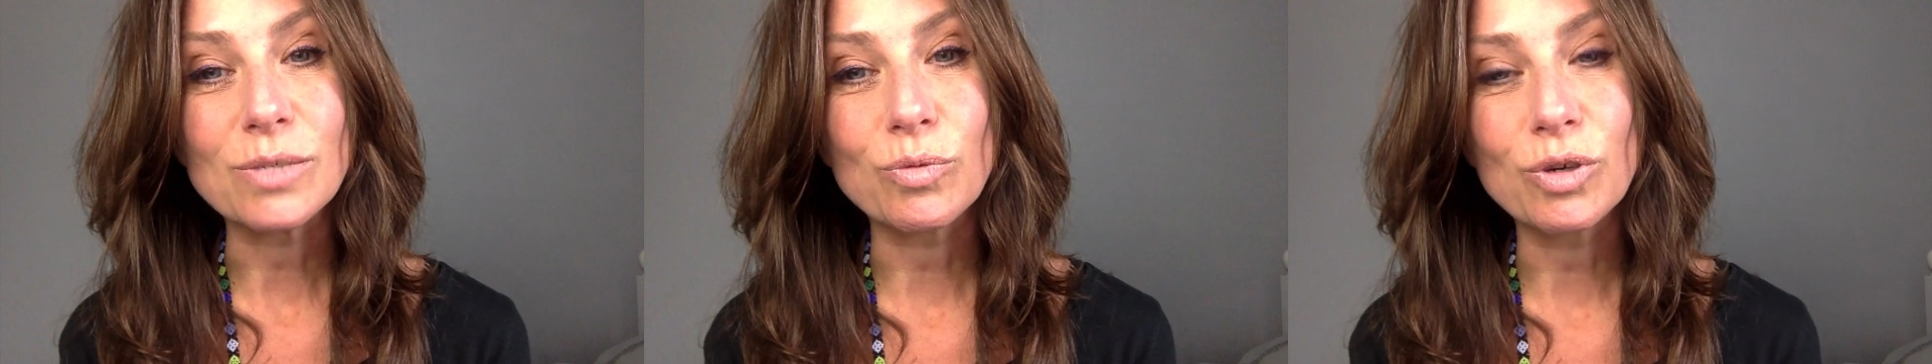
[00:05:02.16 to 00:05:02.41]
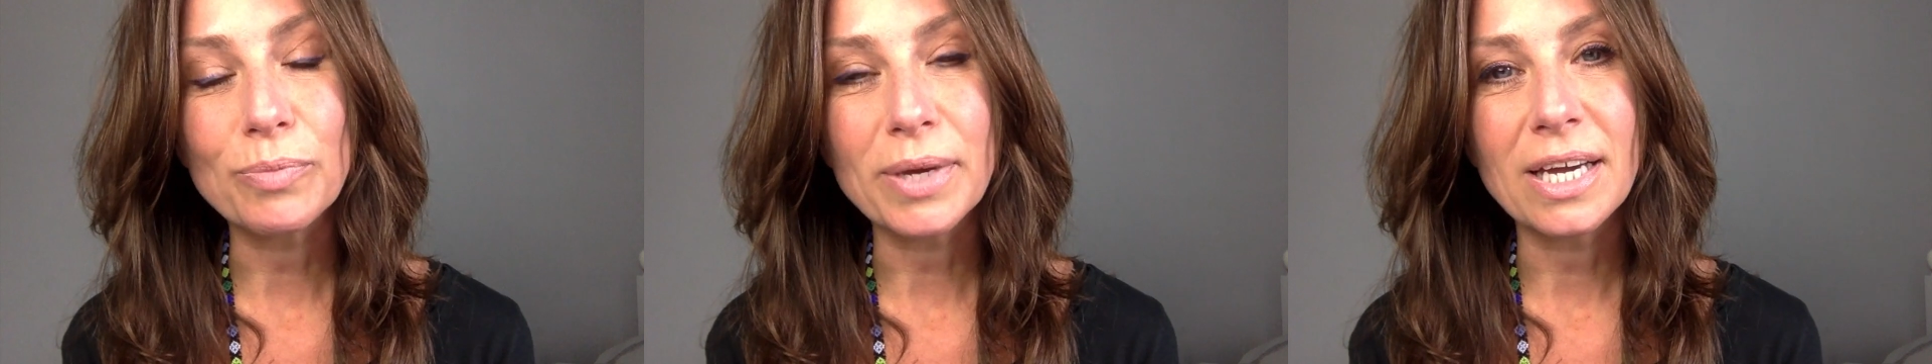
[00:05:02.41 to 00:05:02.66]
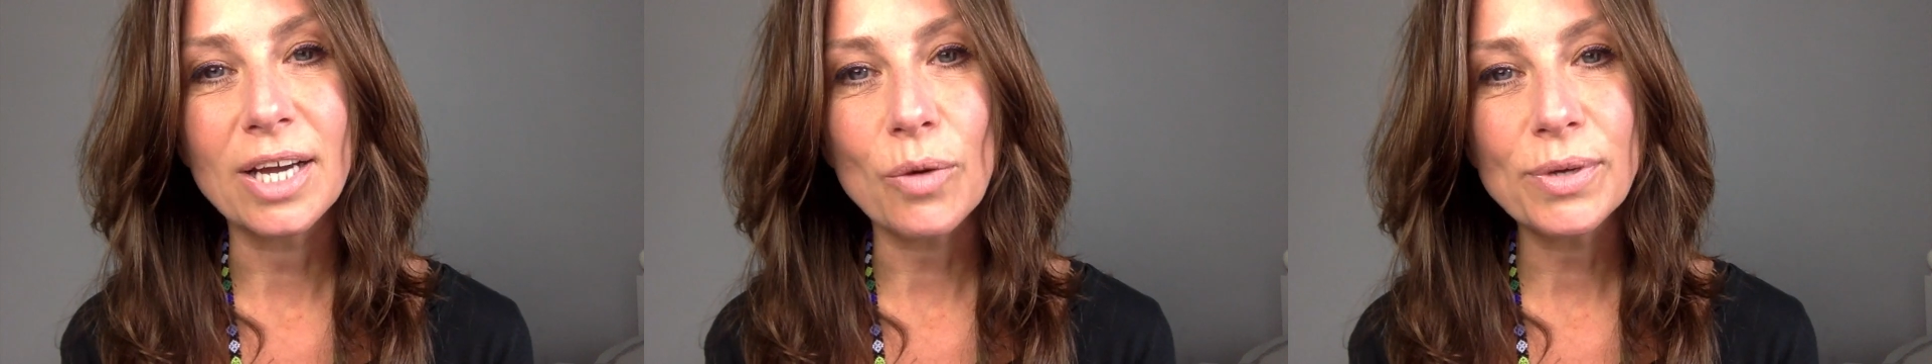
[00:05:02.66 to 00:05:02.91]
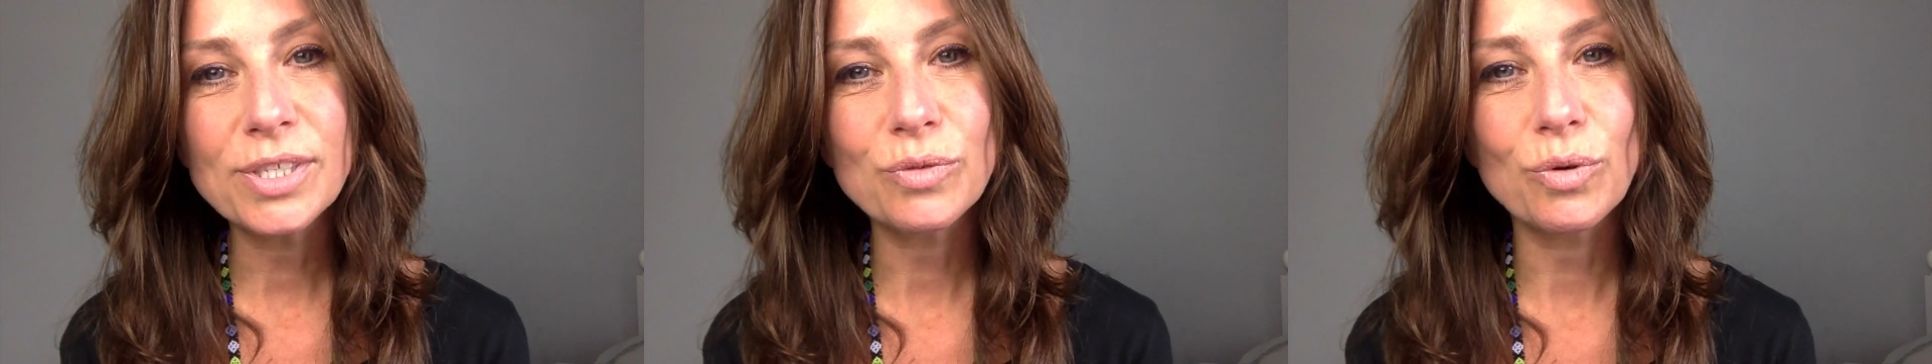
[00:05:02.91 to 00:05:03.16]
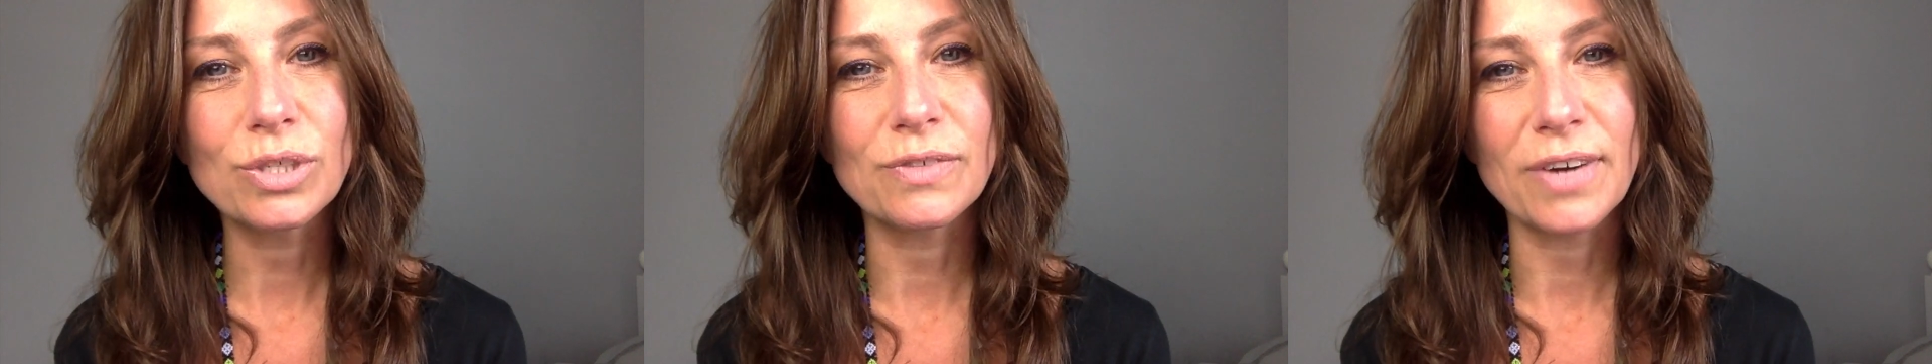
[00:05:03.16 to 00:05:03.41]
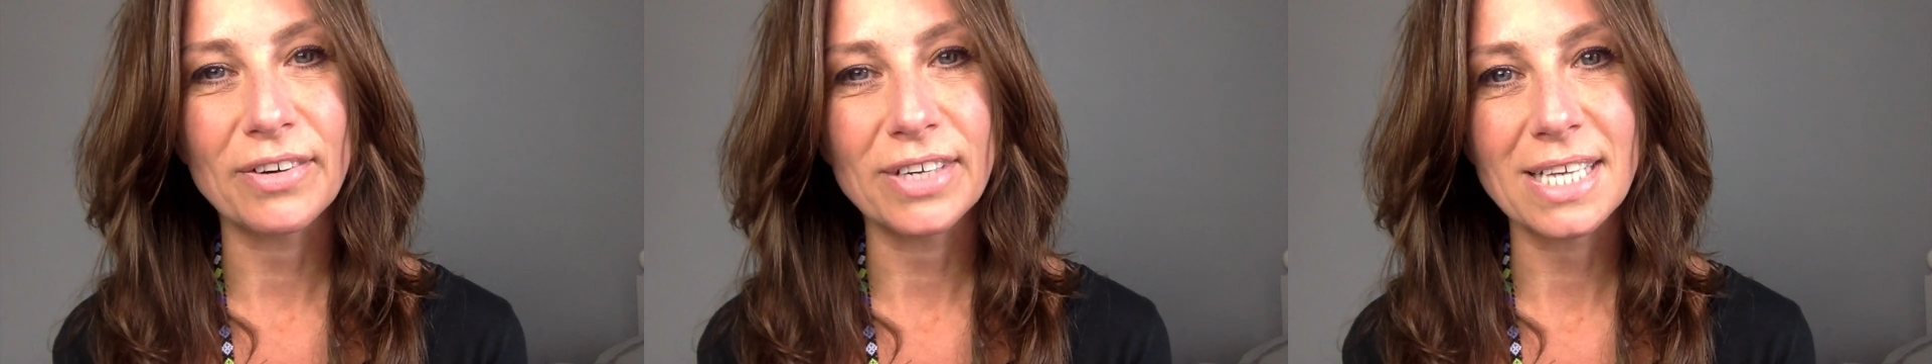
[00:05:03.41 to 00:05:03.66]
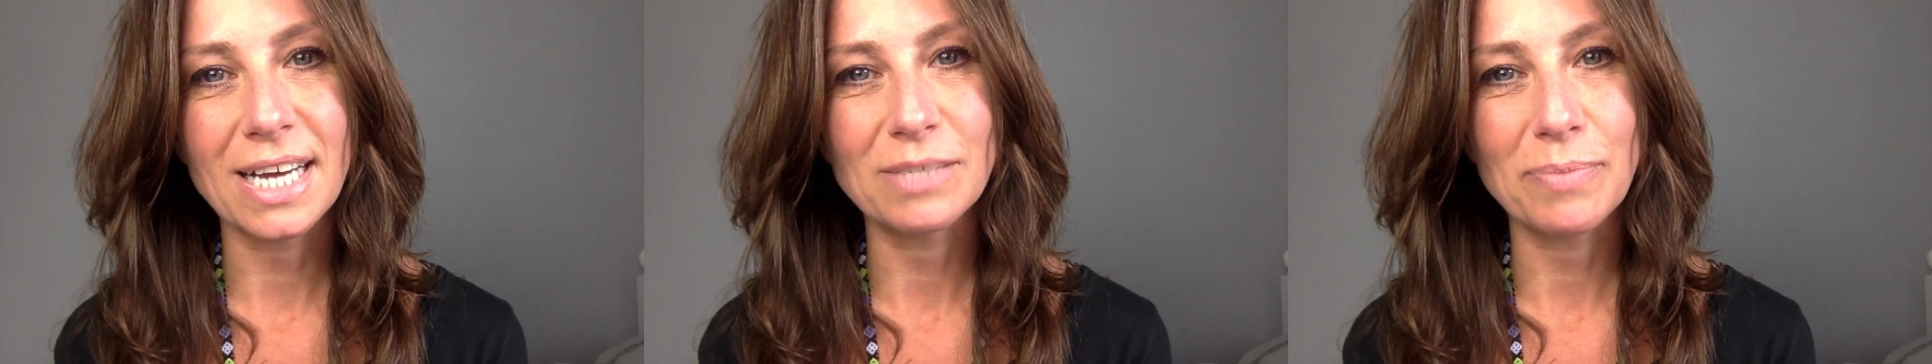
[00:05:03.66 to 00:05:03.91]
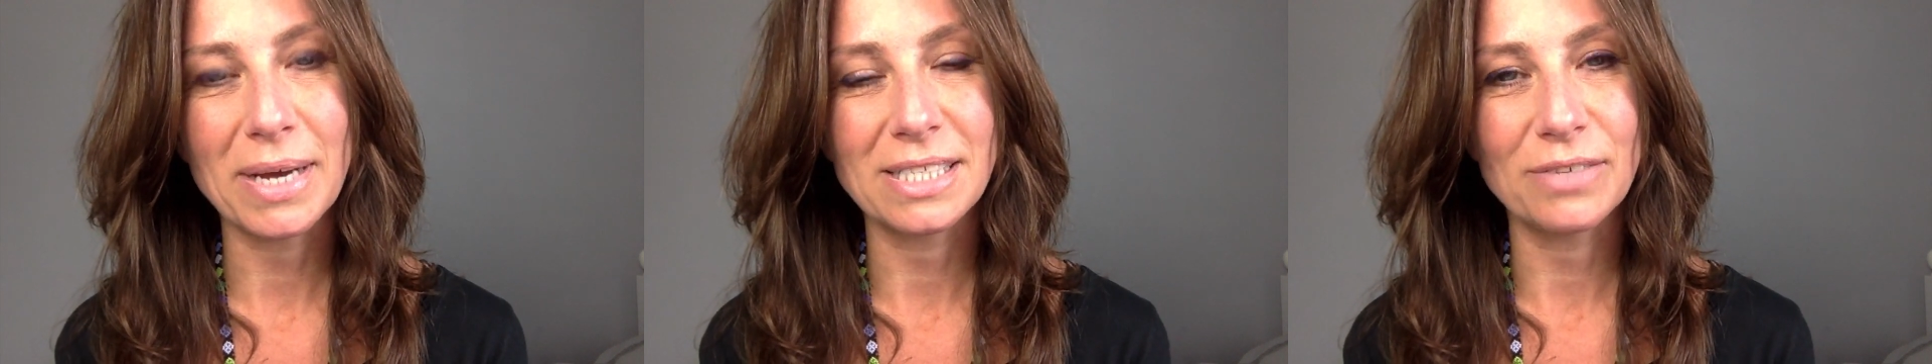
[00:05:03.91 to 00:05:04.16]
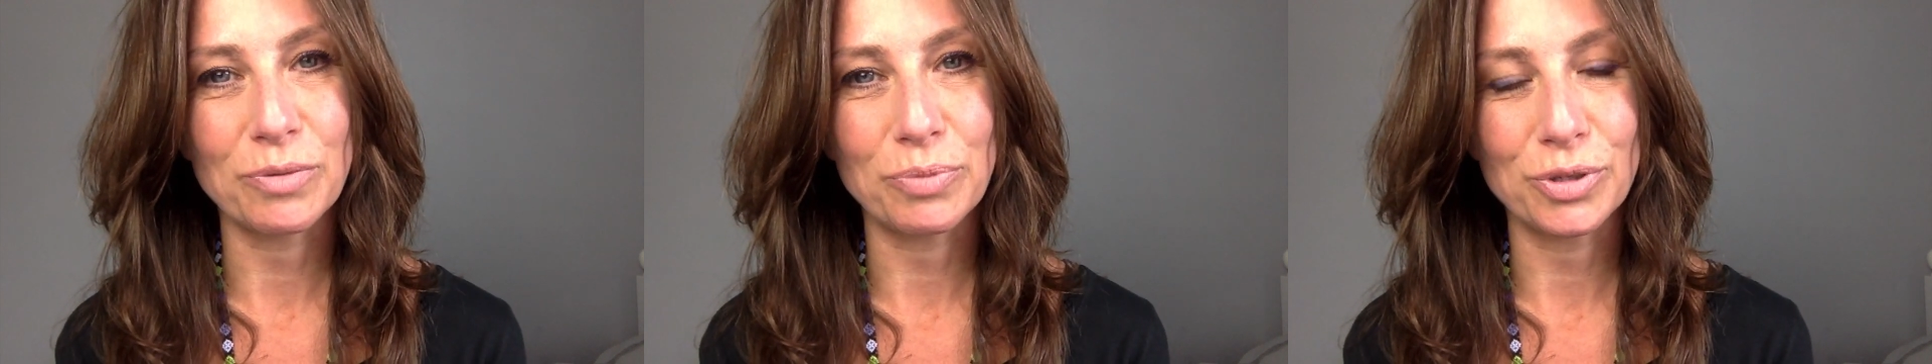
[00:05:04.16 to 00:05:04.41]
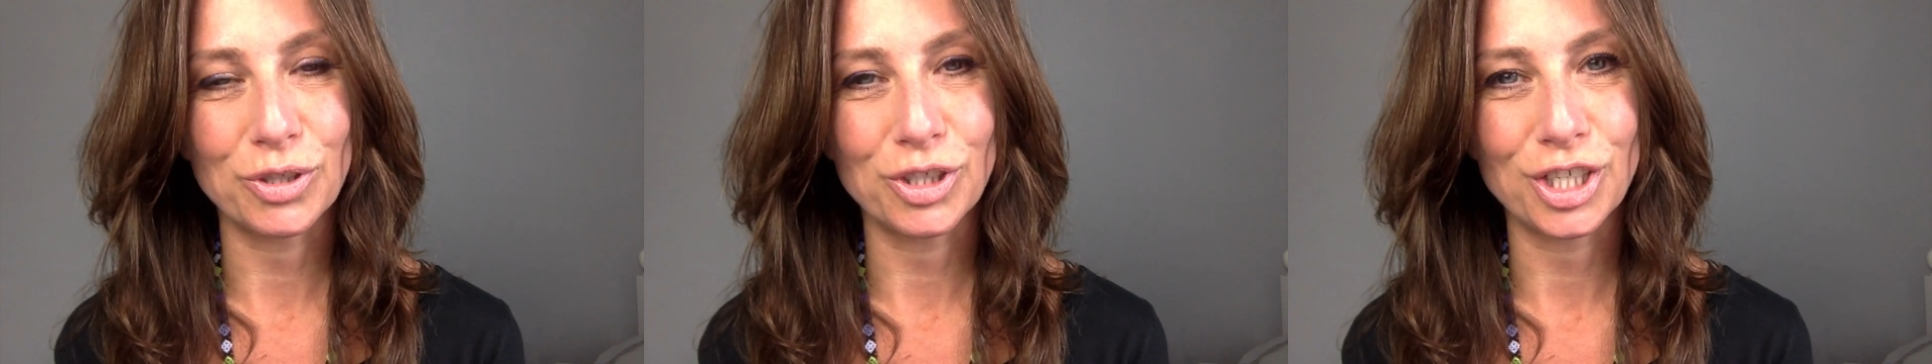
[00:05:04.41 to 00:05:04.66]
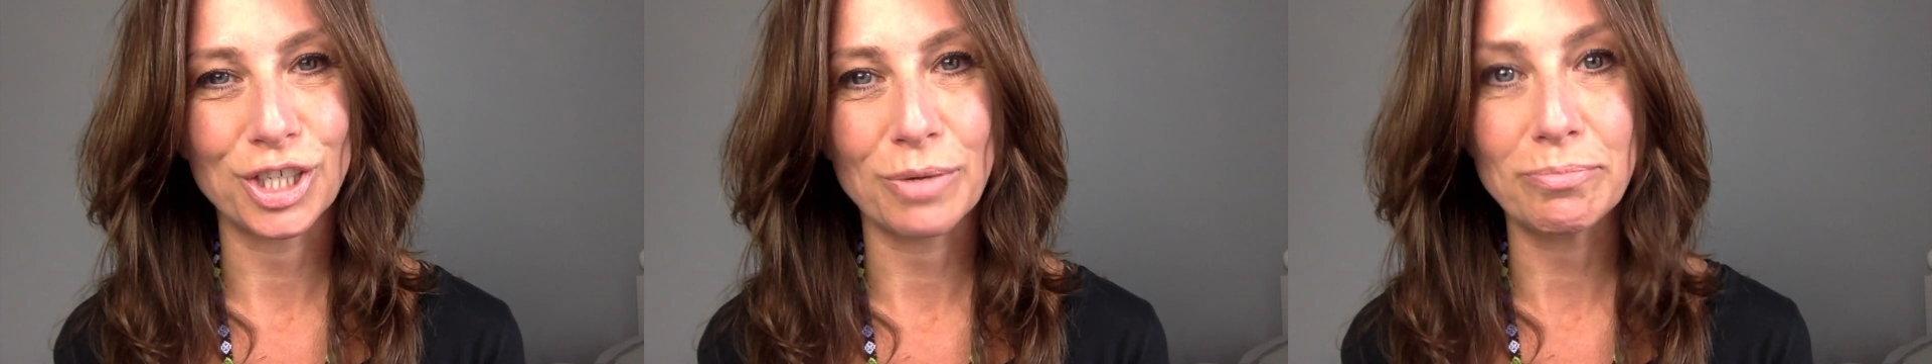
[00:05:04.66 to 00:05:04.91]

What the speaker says: will be going towards various aspects of the production.